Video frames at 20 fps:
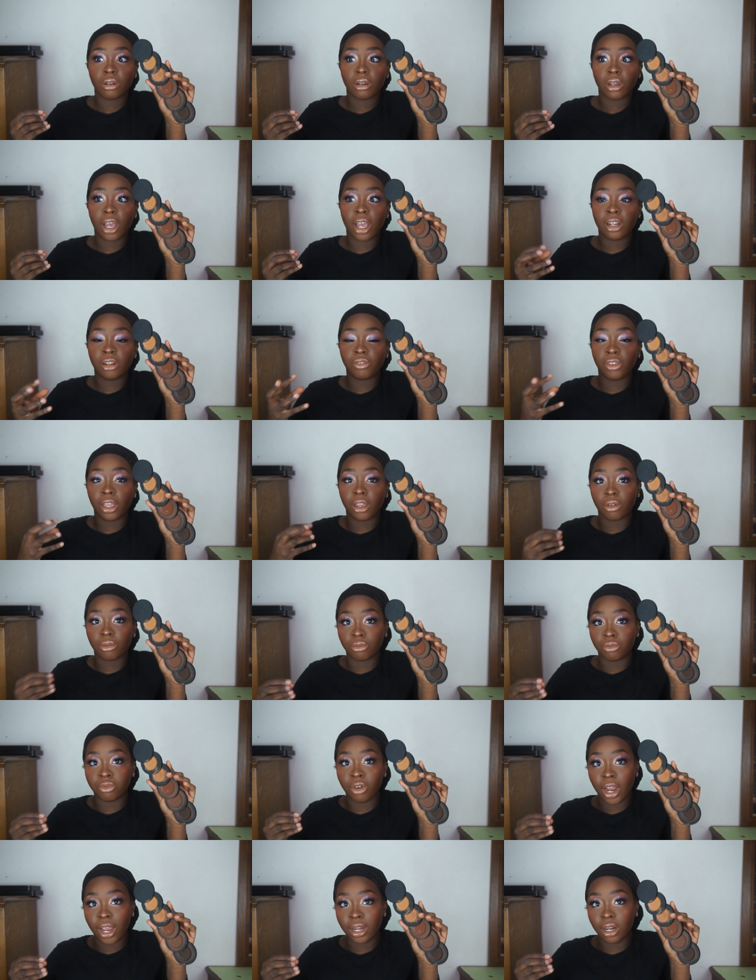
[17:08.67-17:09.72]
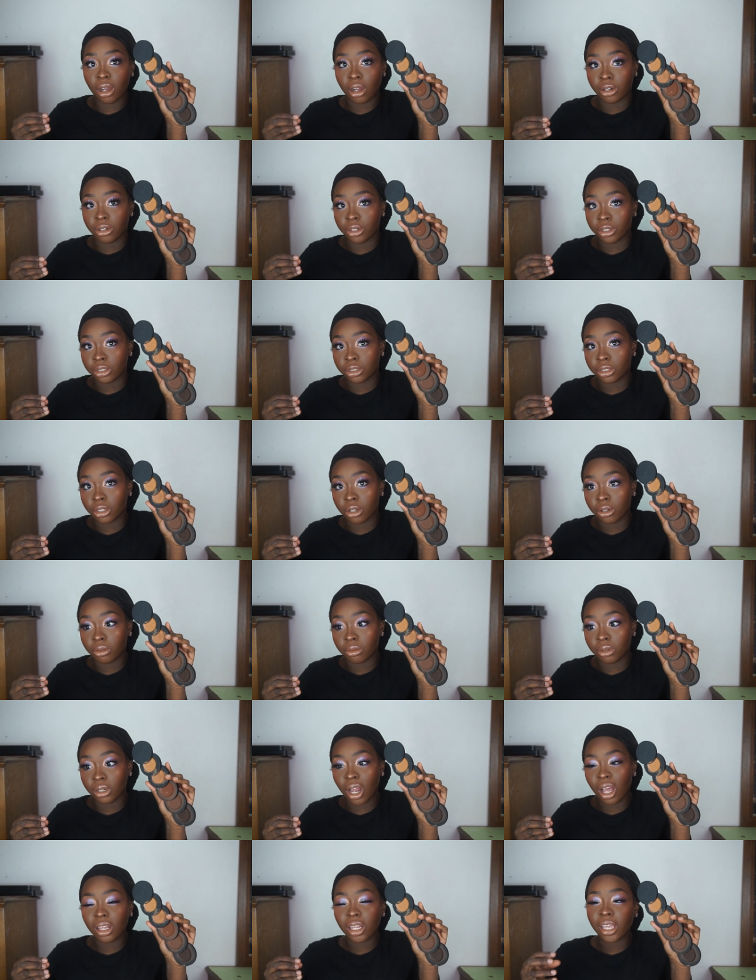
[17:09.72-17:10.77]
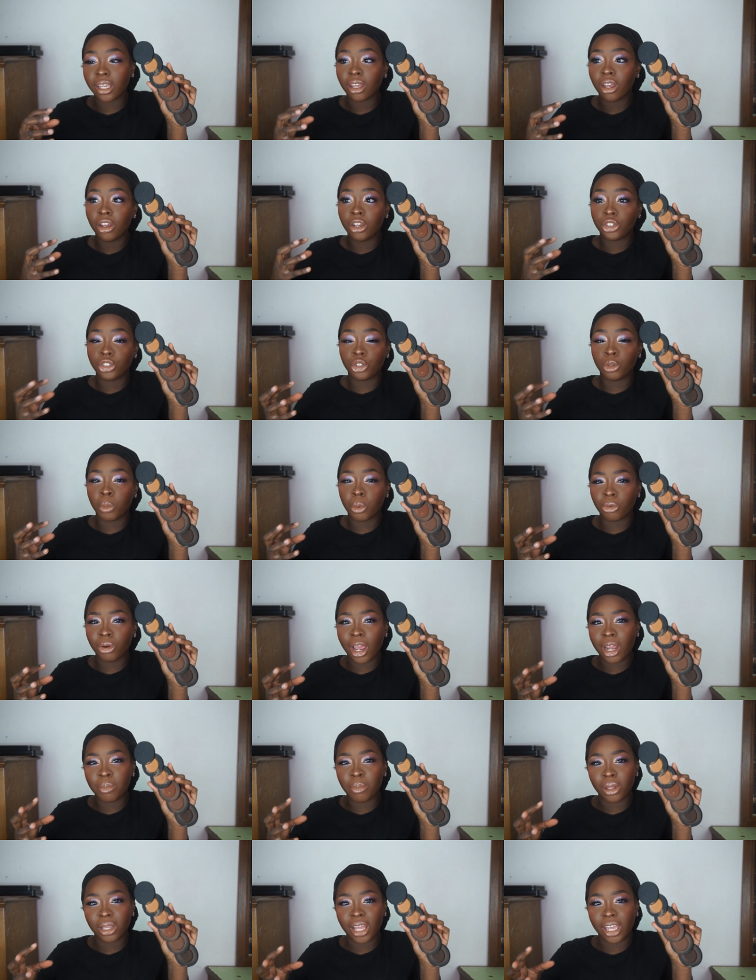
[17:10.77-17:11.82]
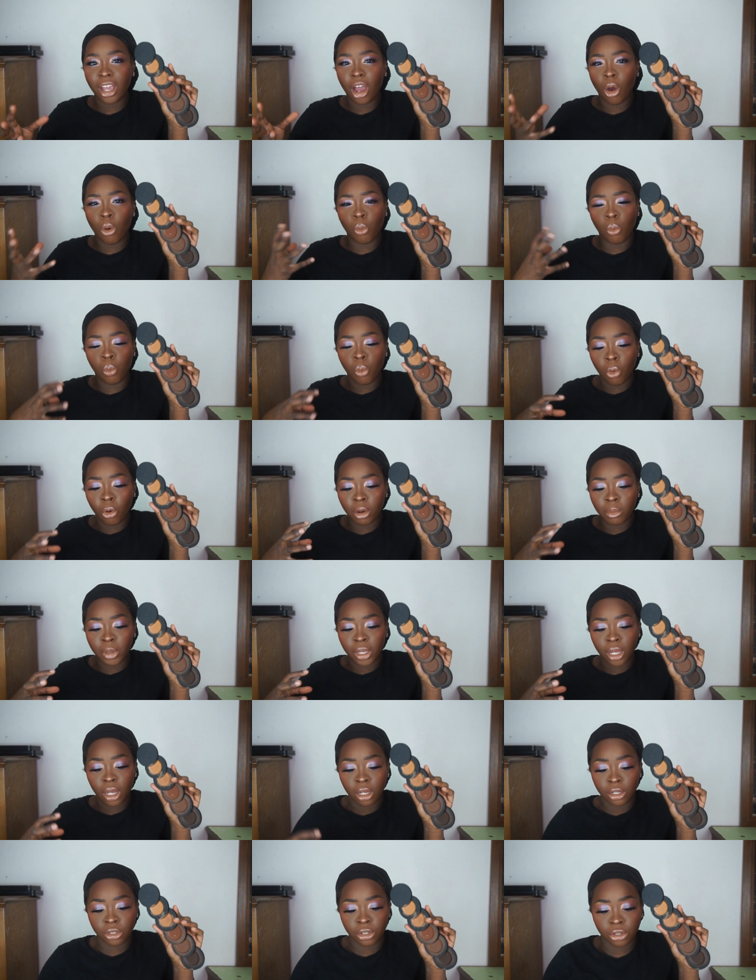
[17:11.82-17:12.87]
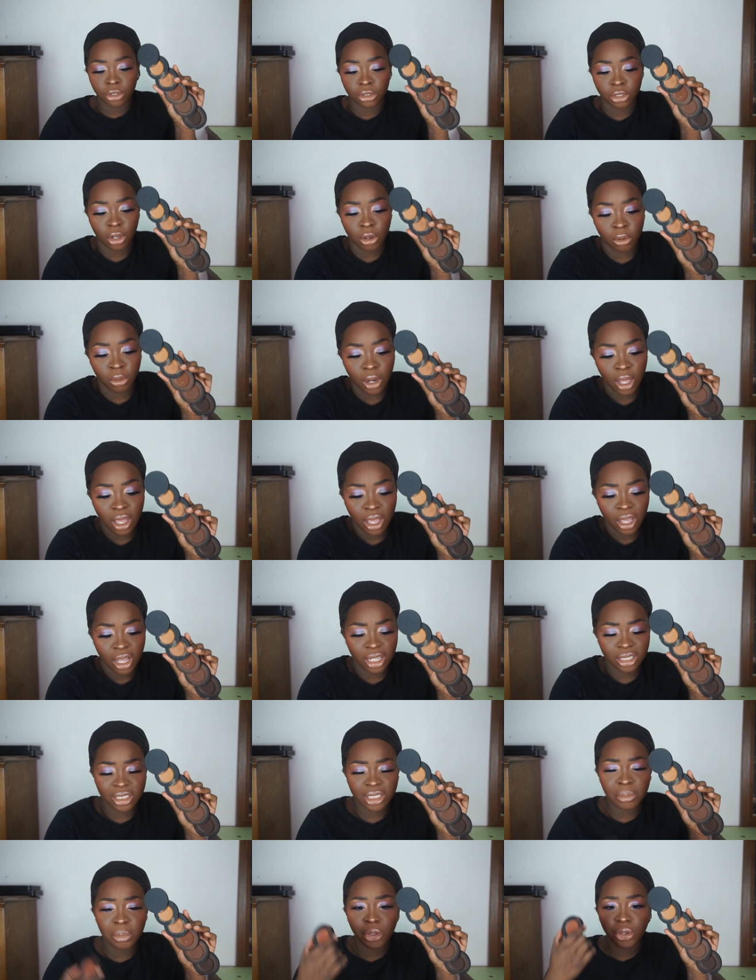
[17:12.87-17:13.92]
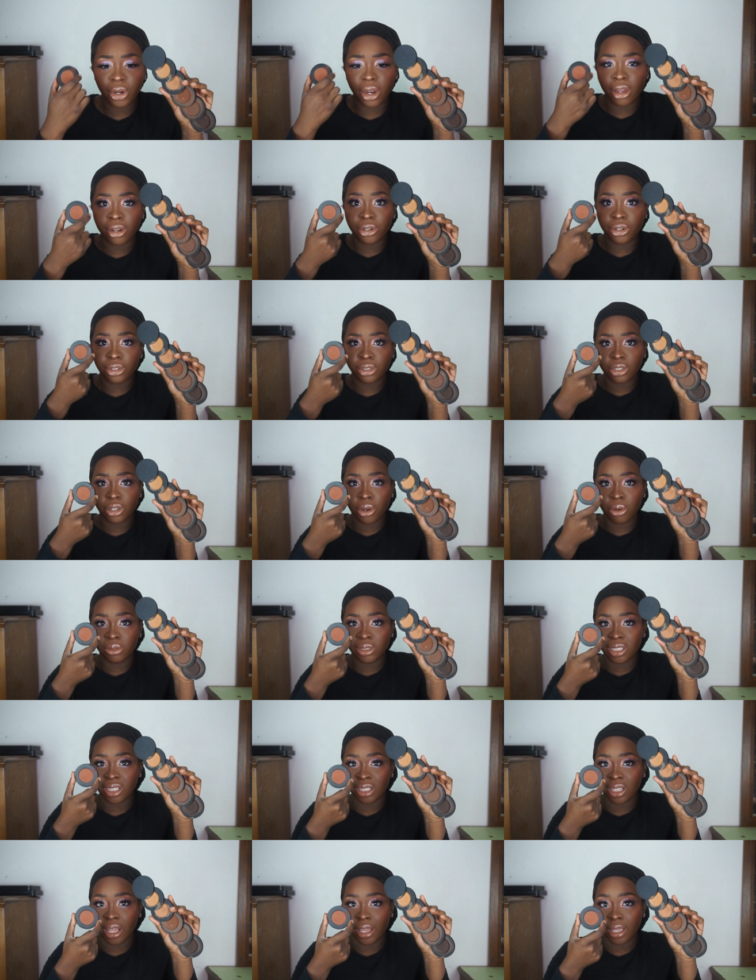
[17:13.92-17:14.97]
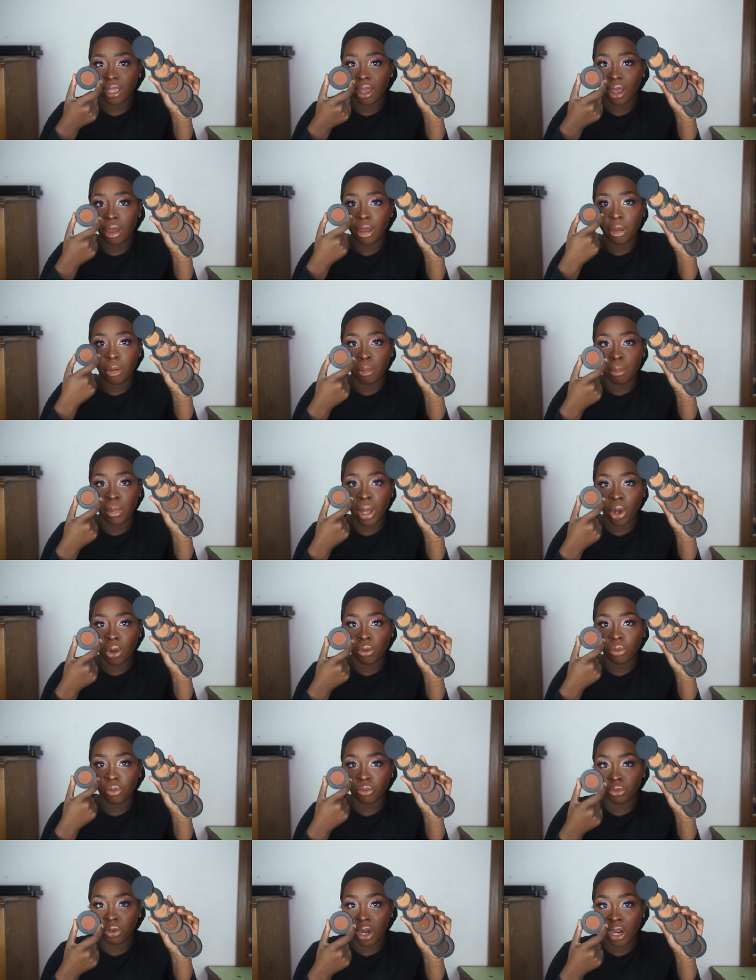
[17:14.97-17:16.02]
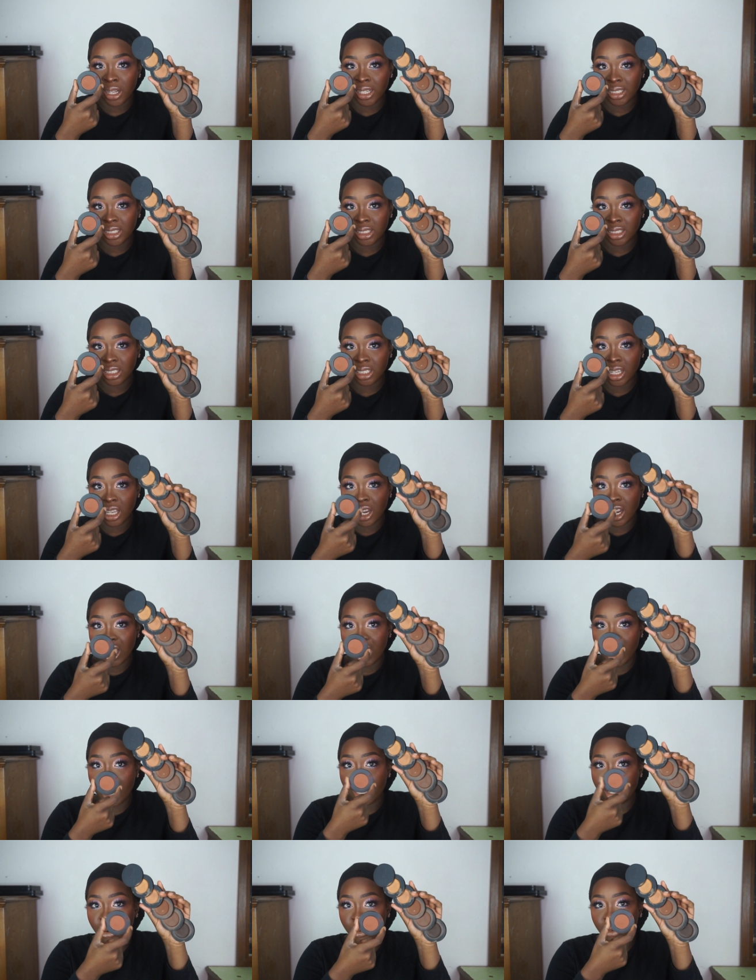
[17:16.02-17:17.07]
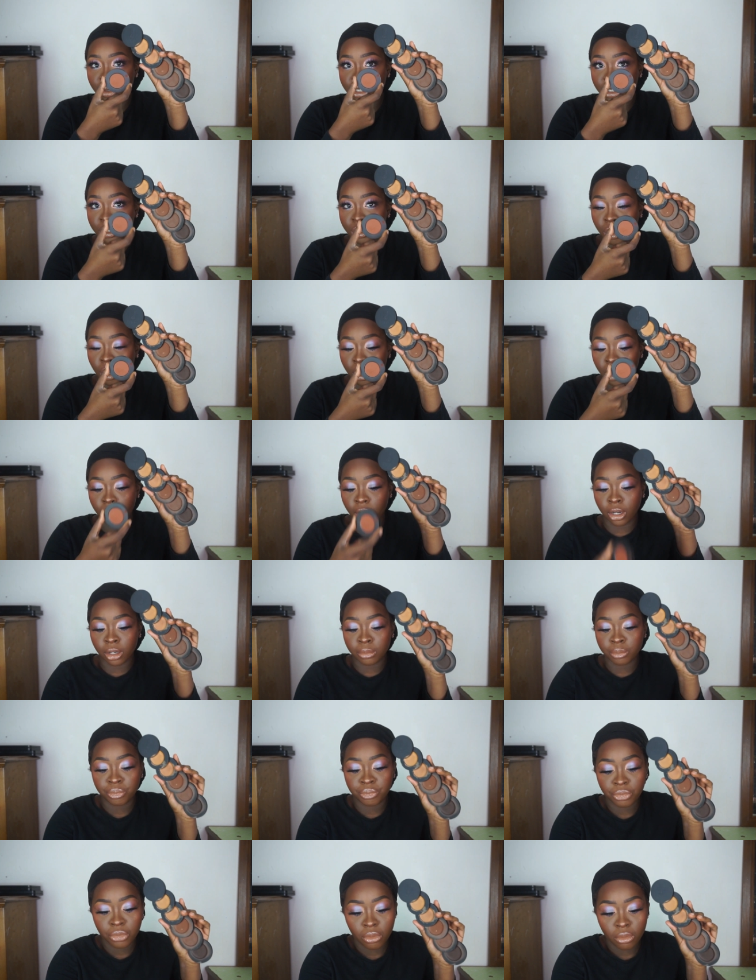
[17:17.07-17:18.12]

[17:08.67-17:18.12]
kind of like red undertone, not like super red, but like a warming undertone, a similar undertone to like Melt Rust, and it was darker.